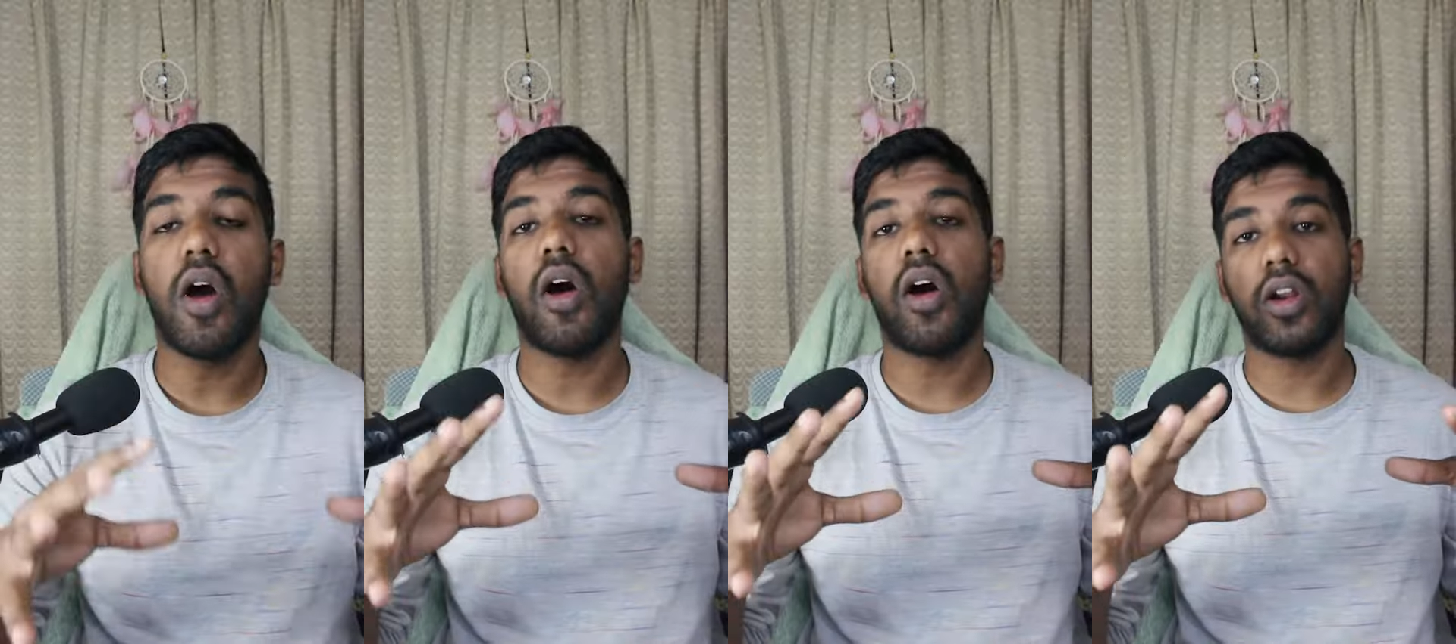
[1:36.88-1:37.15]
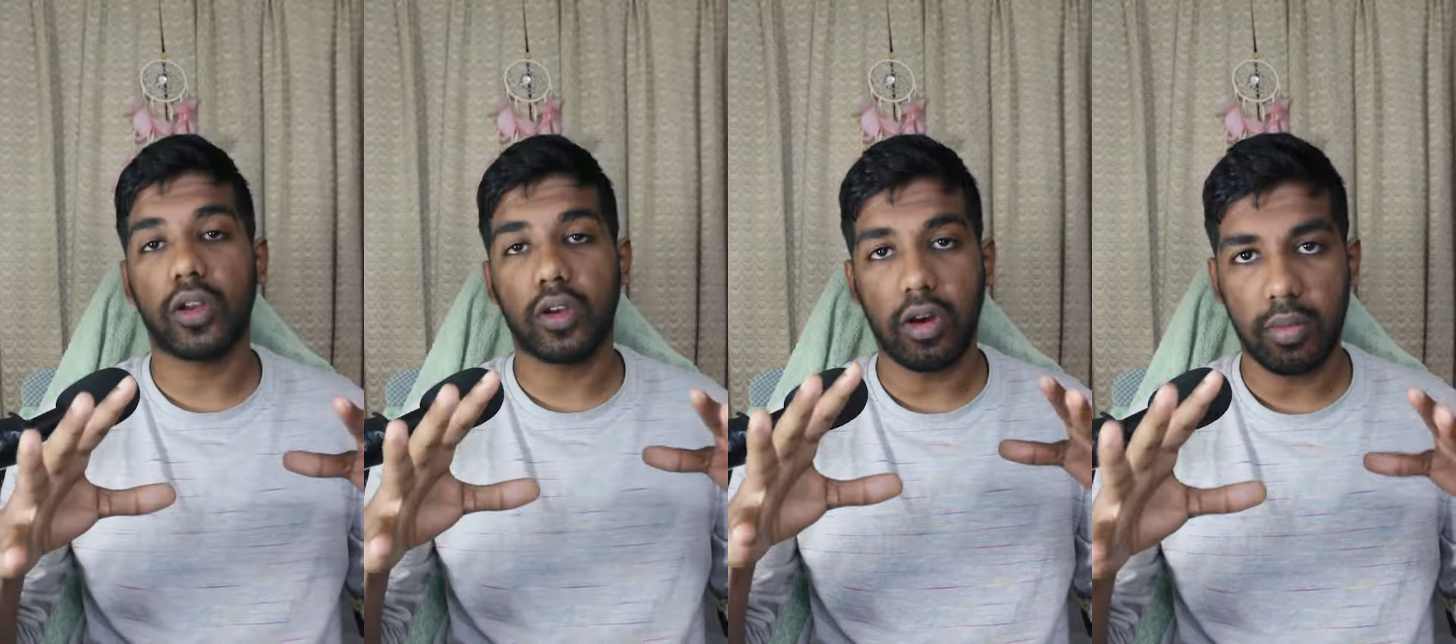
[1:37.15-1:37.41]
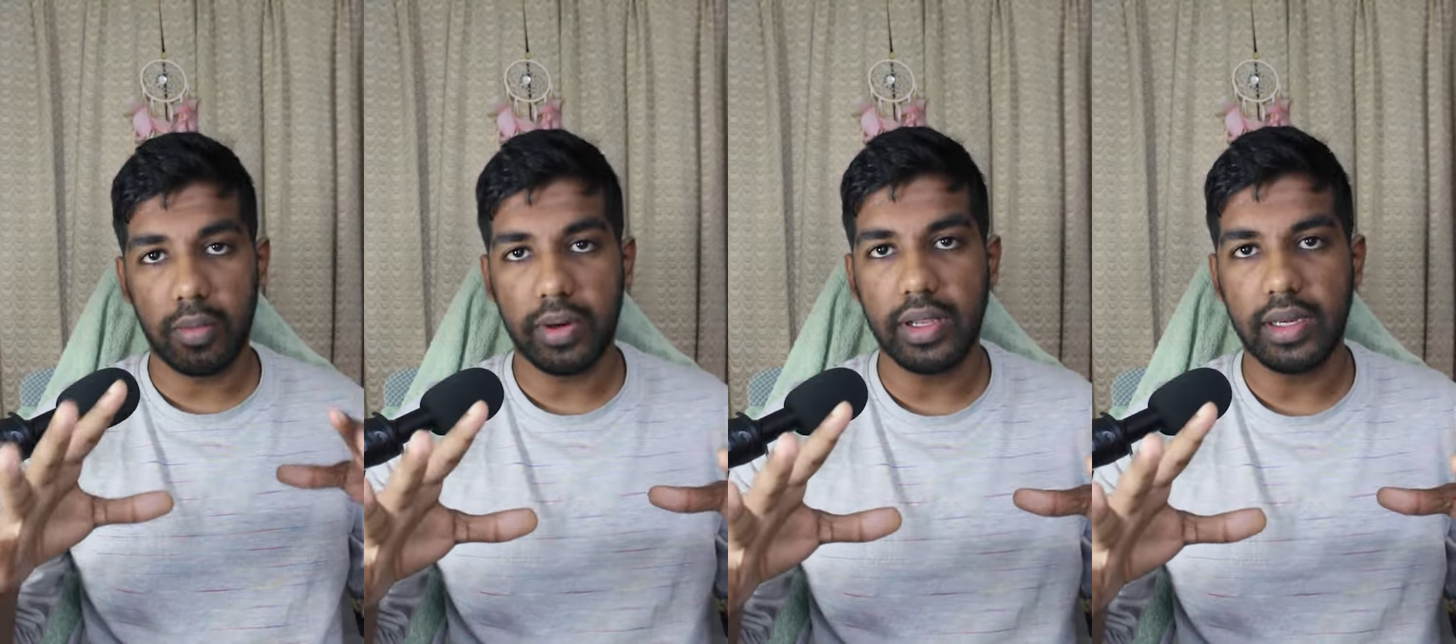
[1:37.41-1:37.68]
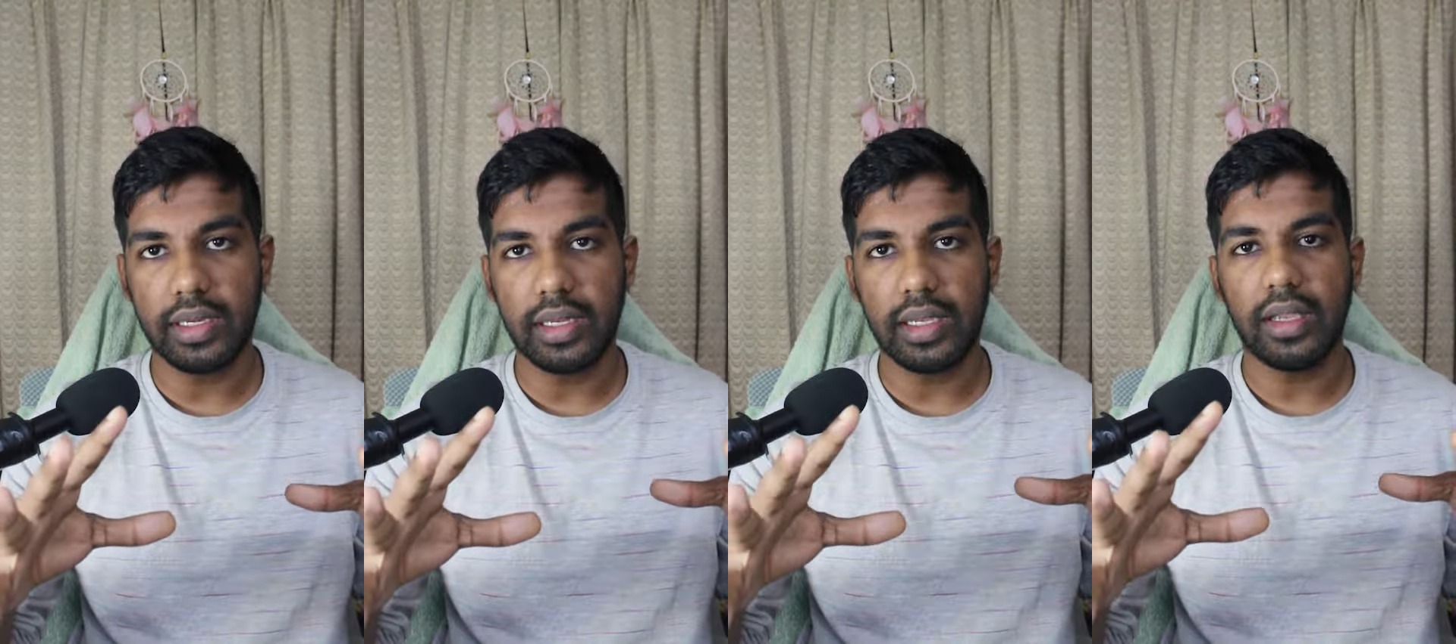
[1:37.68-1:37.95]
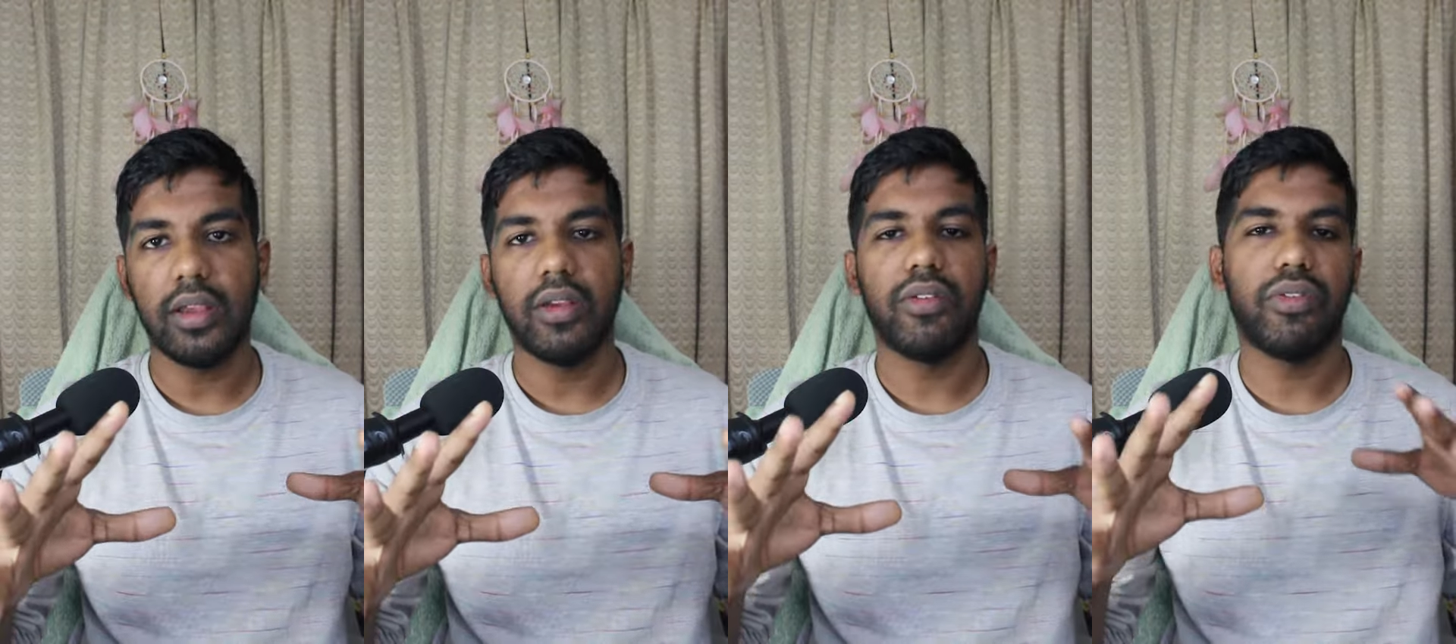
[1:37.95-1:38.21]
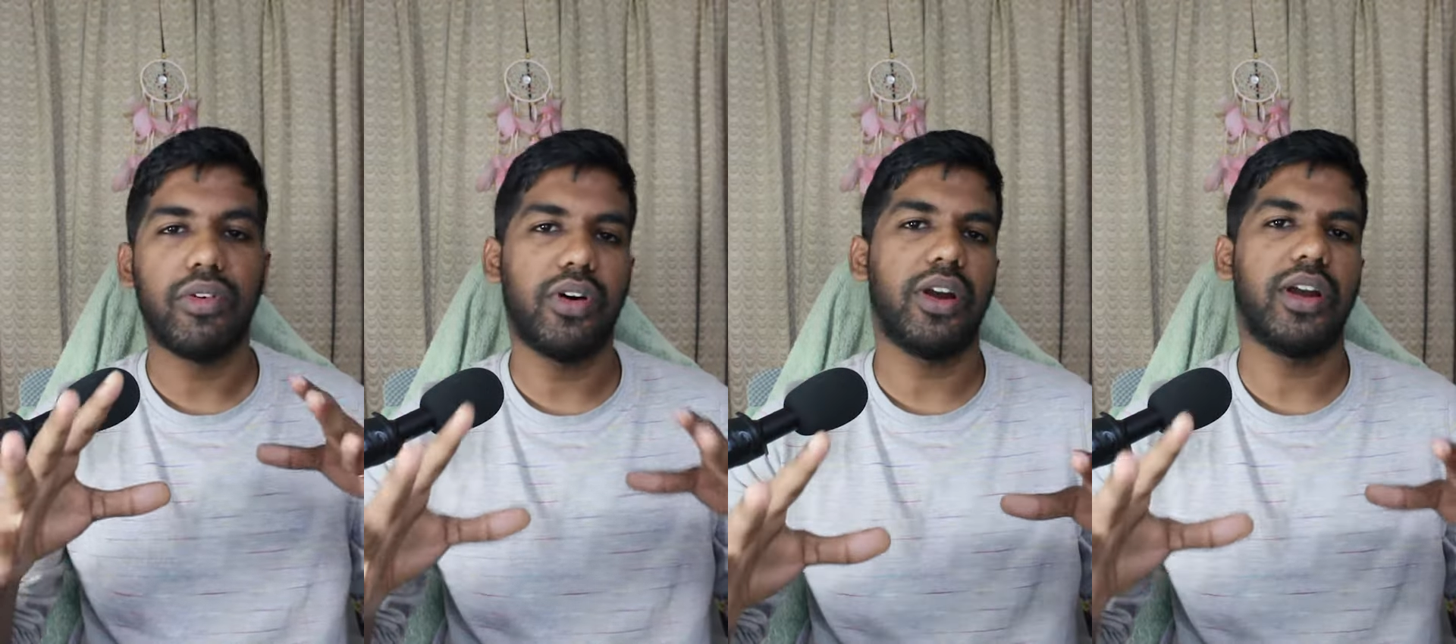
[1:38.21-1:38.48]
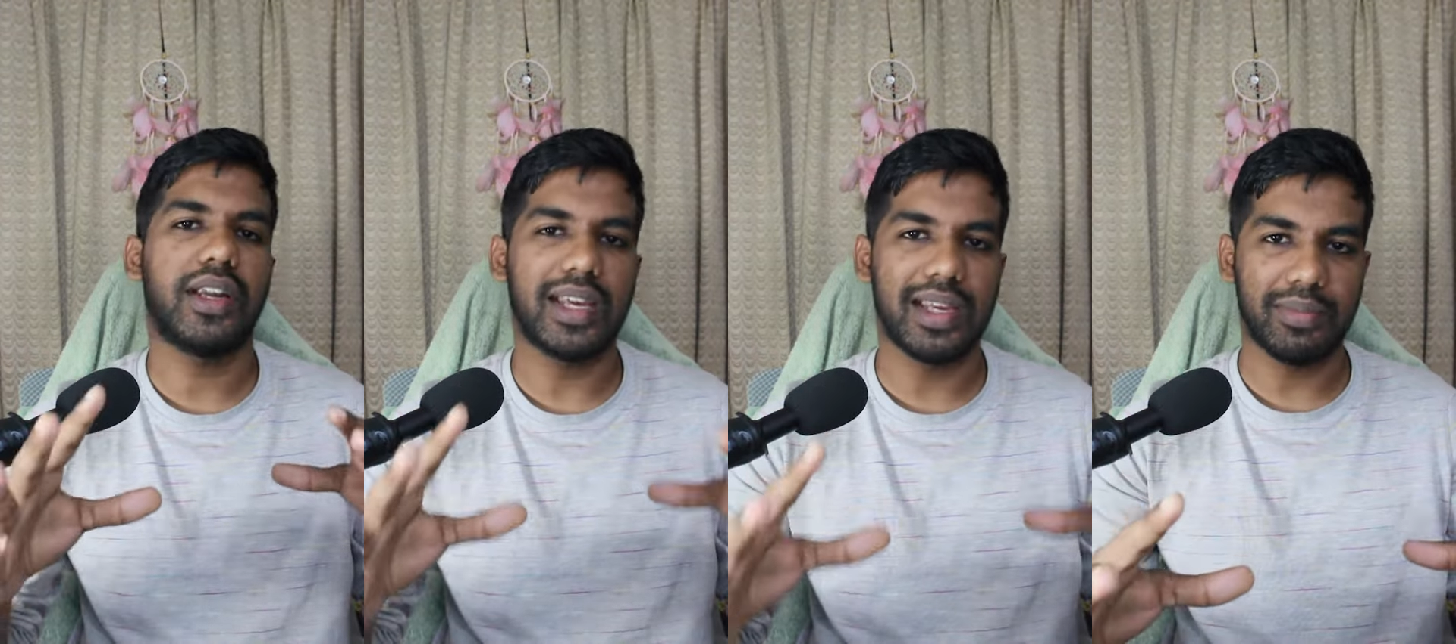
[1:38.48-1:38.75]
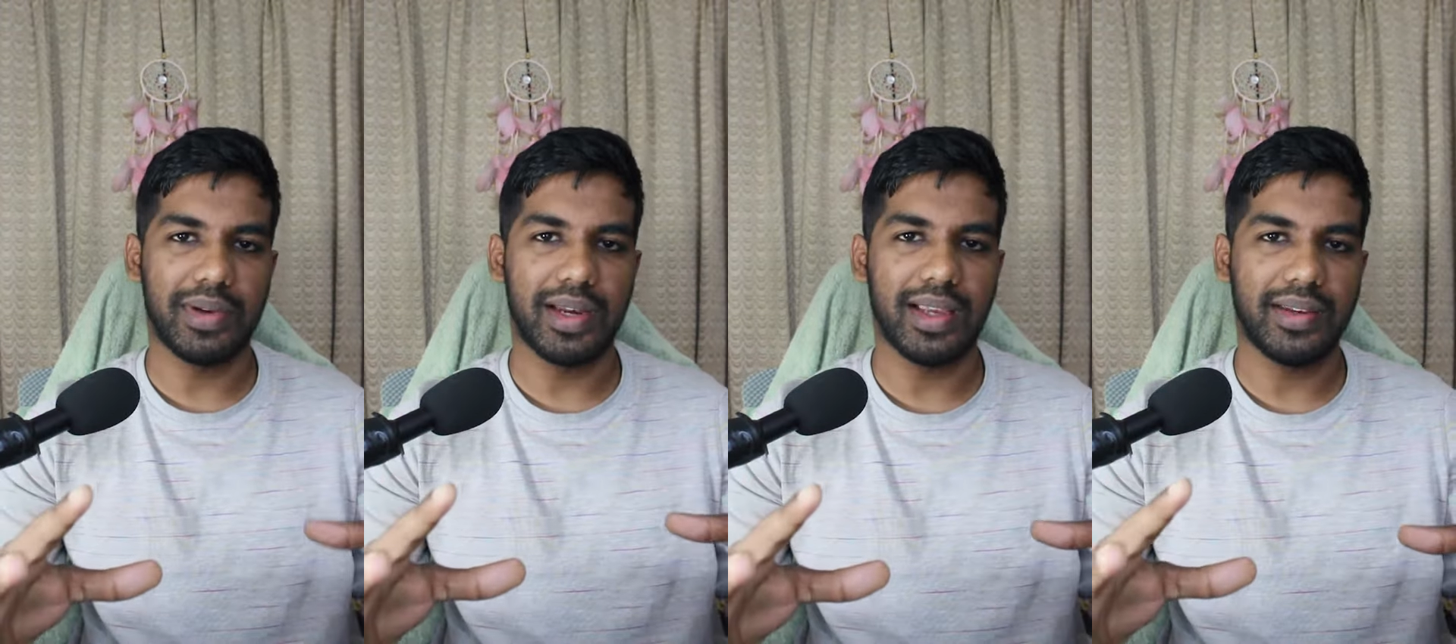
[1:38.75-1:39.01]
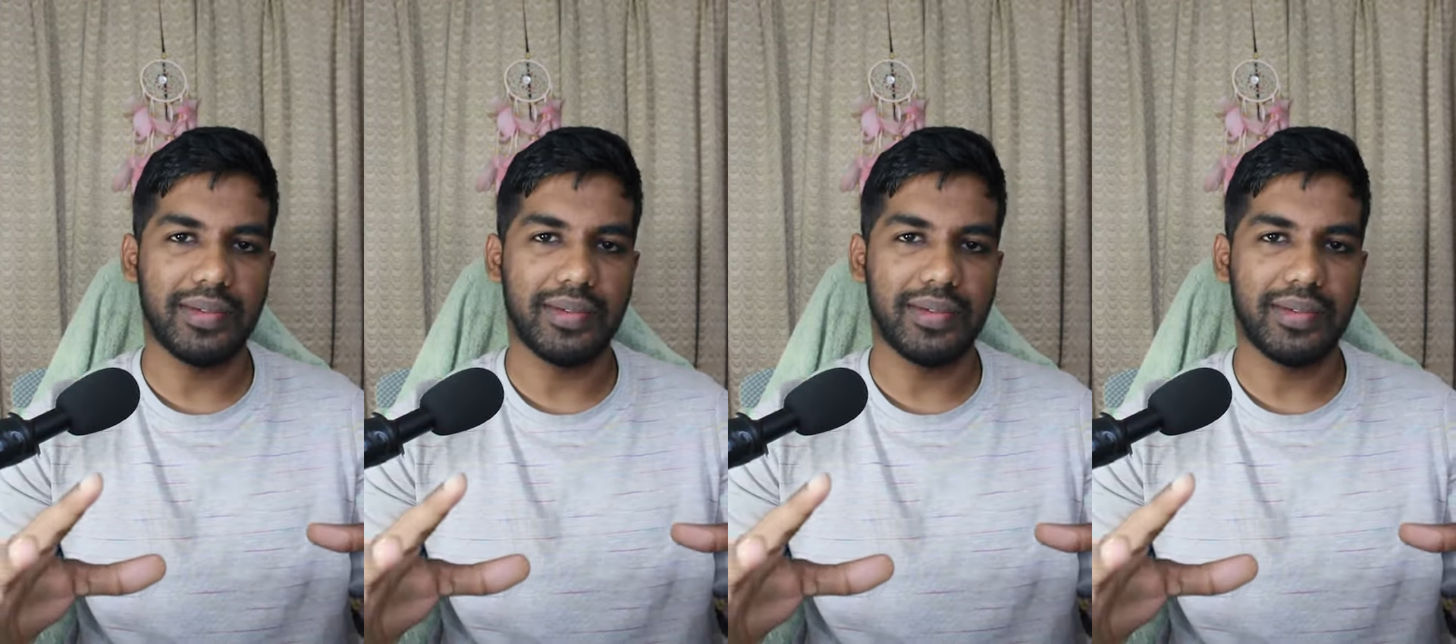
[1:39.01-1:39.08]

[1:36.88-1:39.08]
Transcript: or commodity for a timeline.